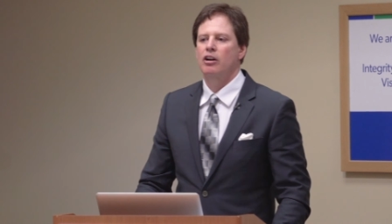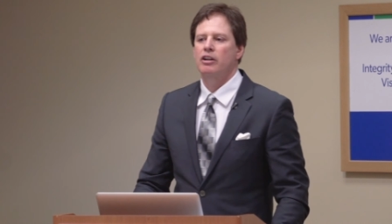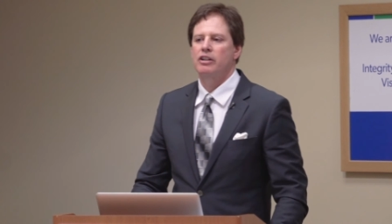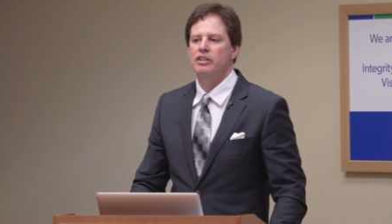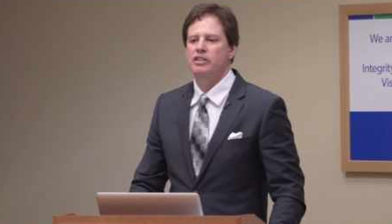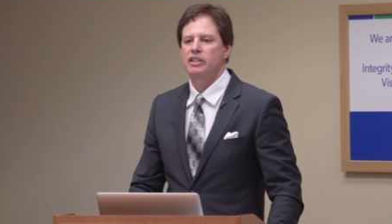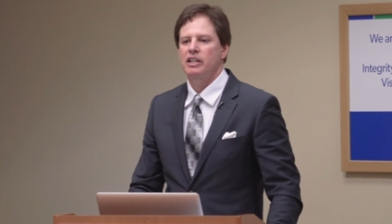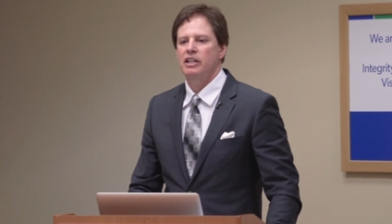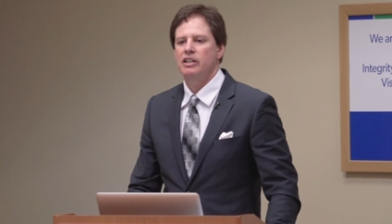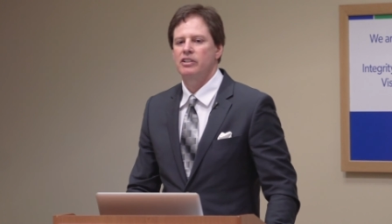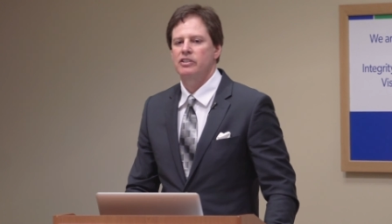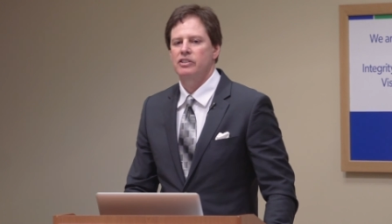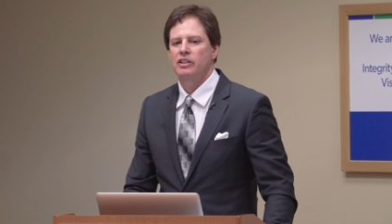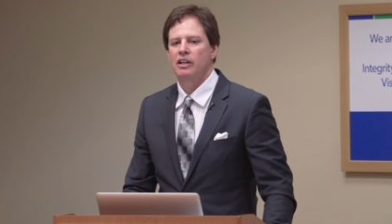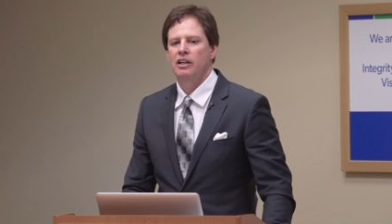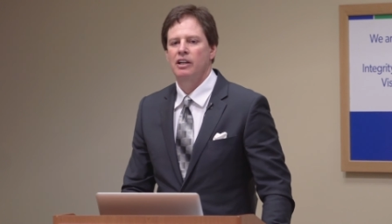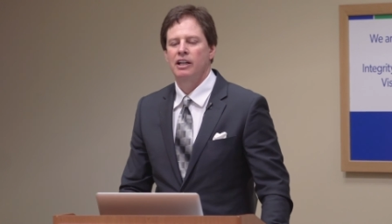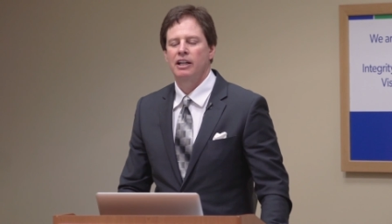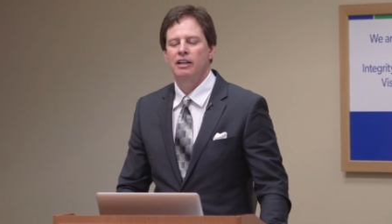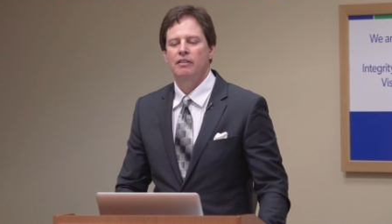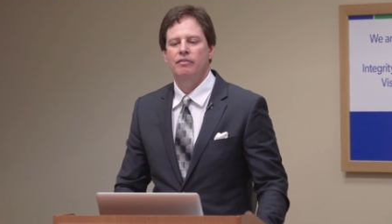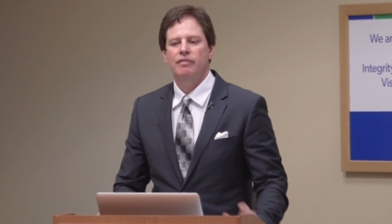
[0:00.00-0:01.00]
heart disease.
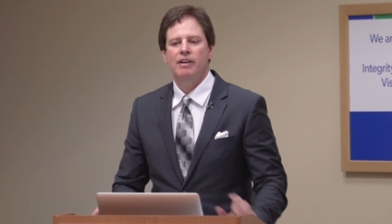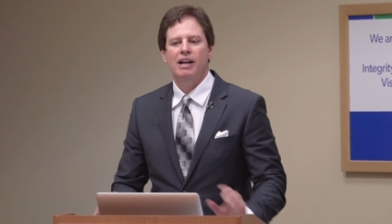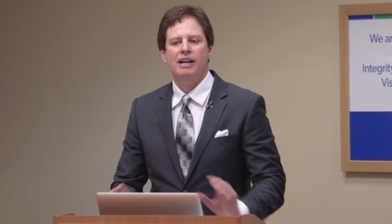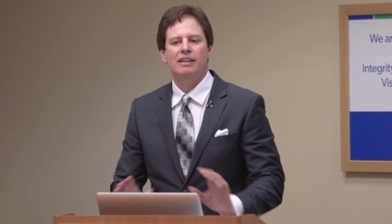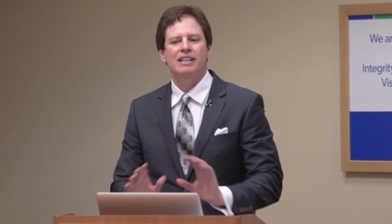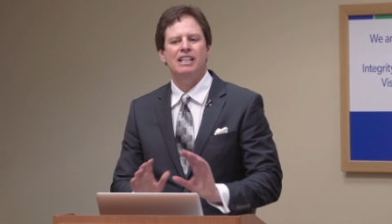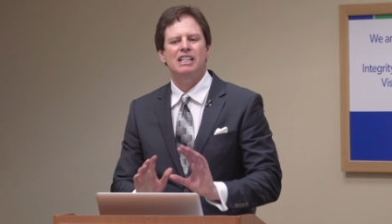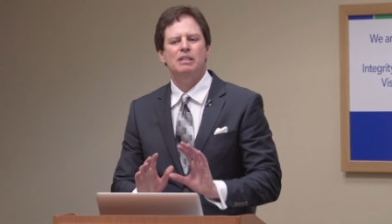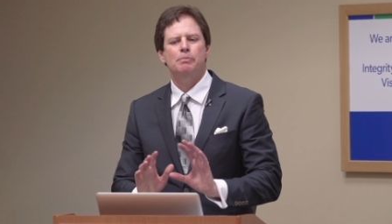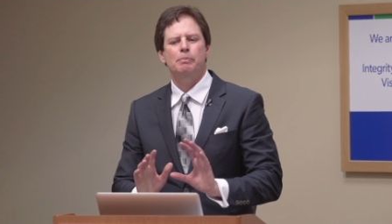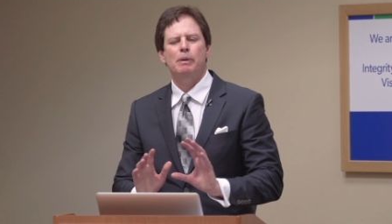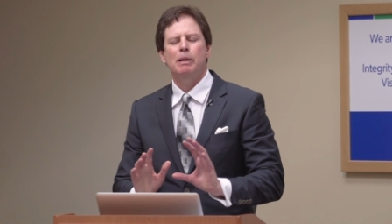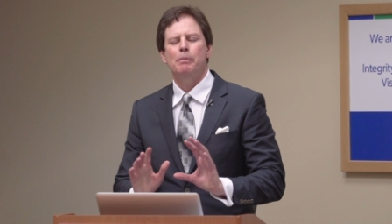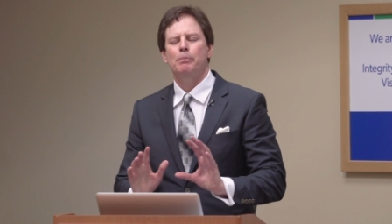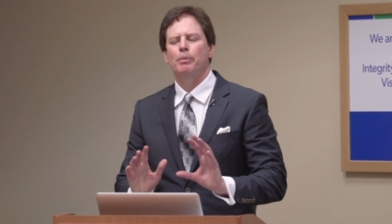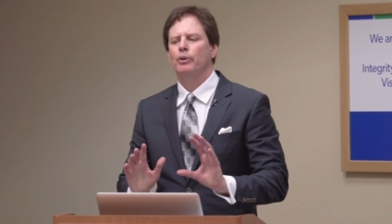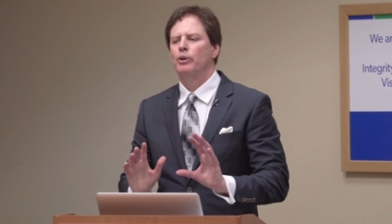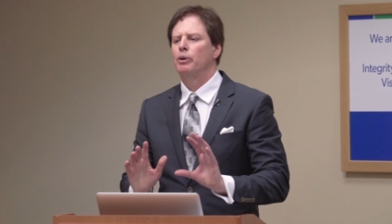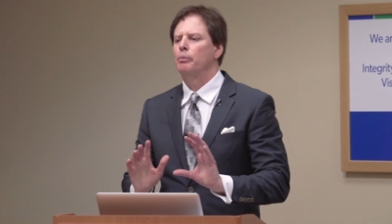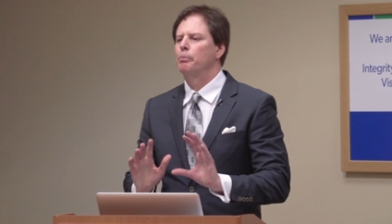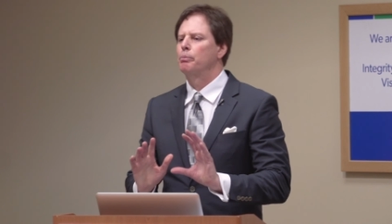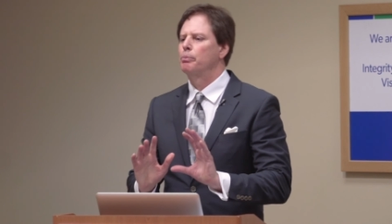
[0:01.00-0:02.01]
In fact, these
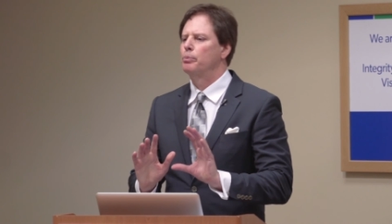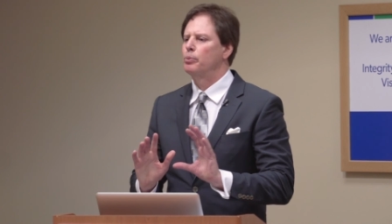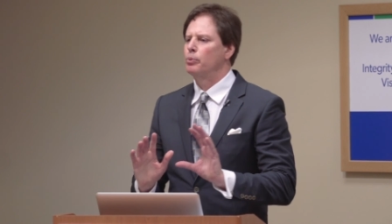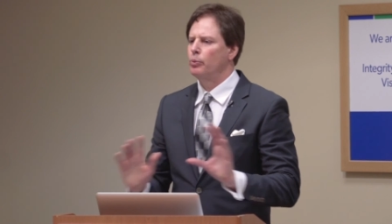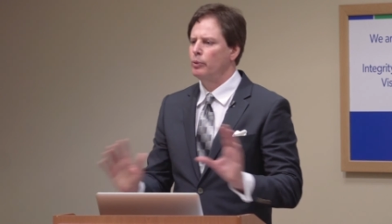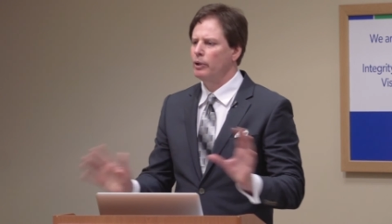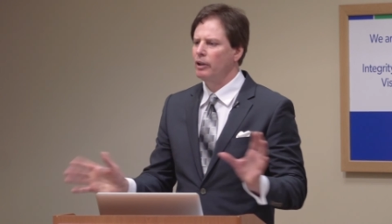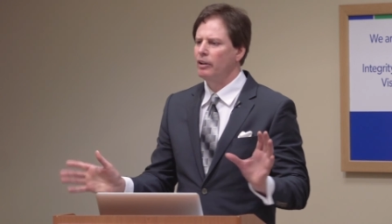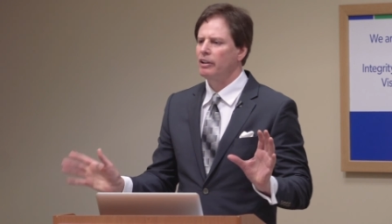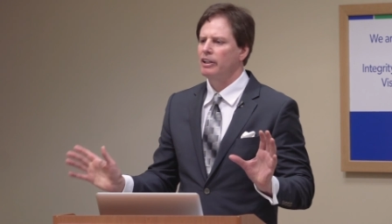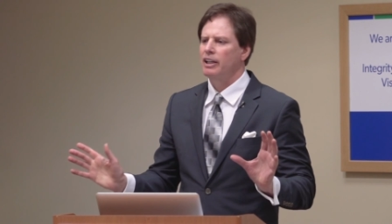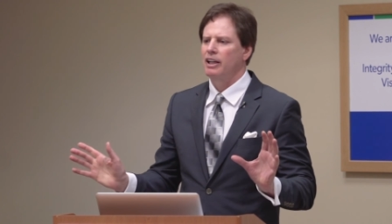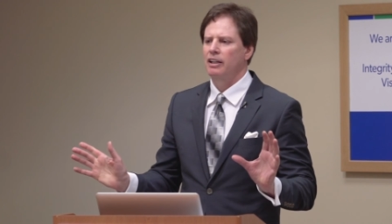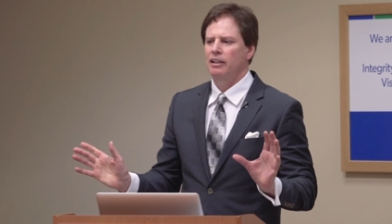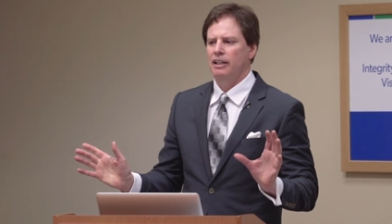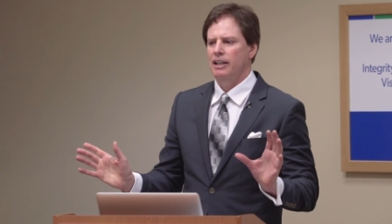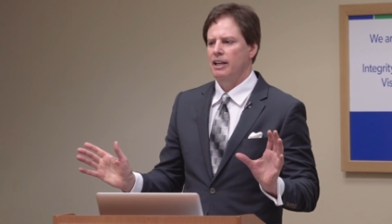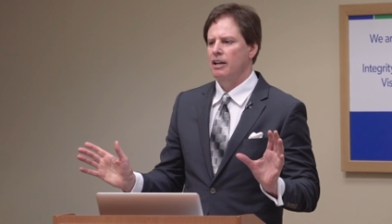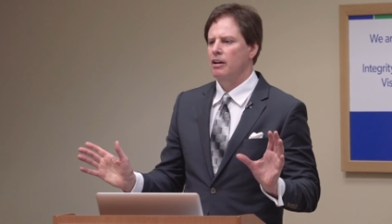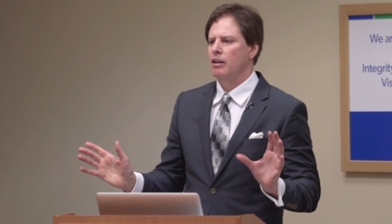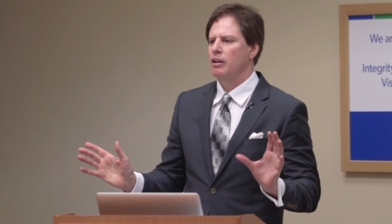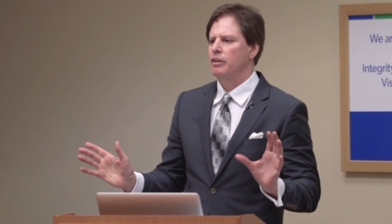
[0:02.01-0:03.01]
people are
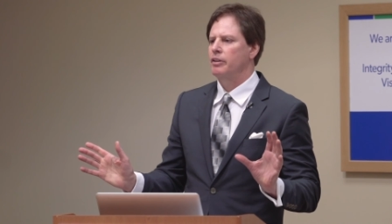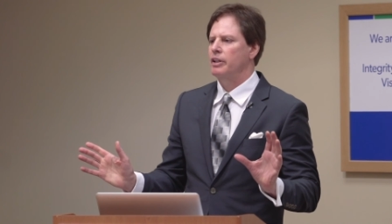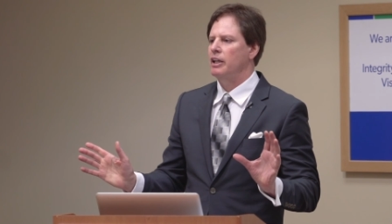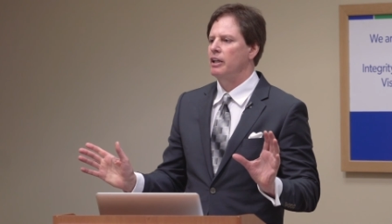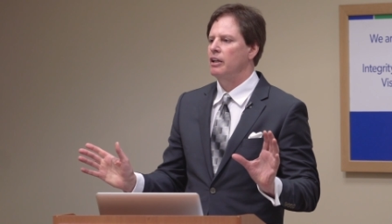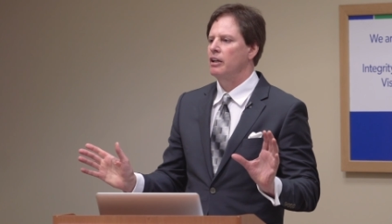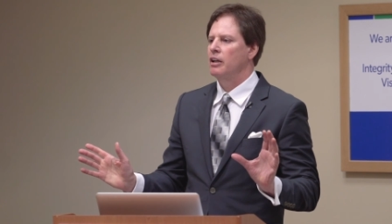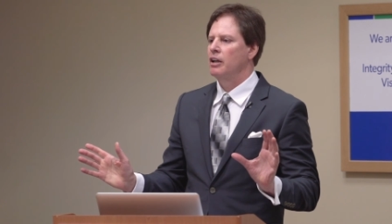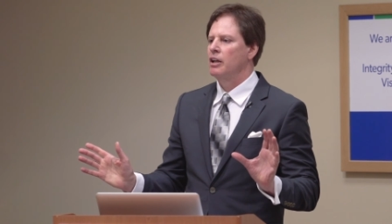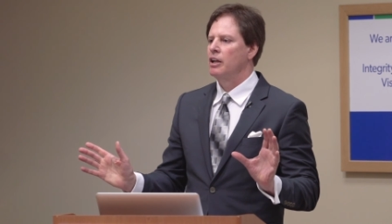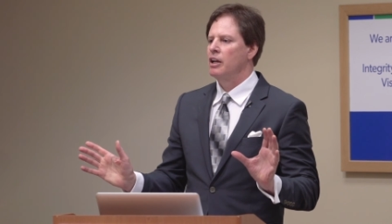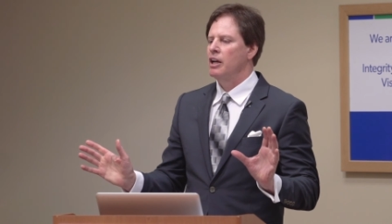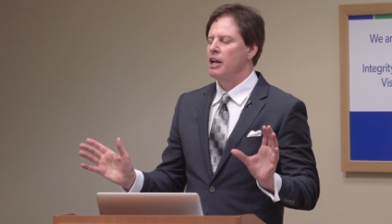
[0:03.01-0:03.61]
brilliantly healthy